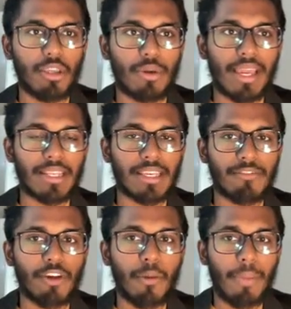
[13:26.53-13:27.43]
you can
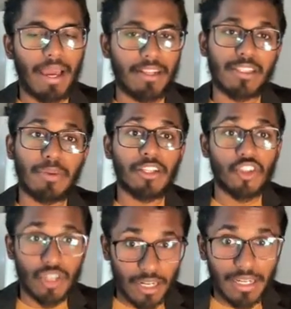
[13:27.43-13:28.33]
give your parents, but it's
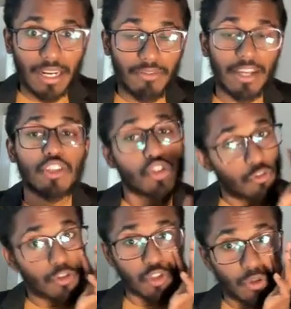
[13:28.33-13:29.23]
generally advised
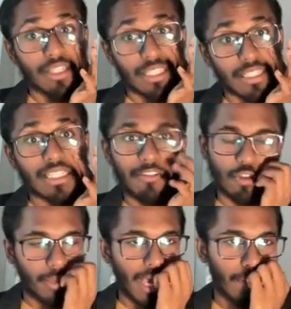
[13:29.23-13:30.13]
for students itself
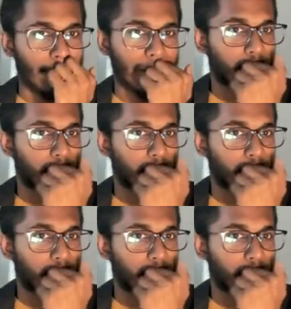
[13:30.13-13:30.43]
to be having it.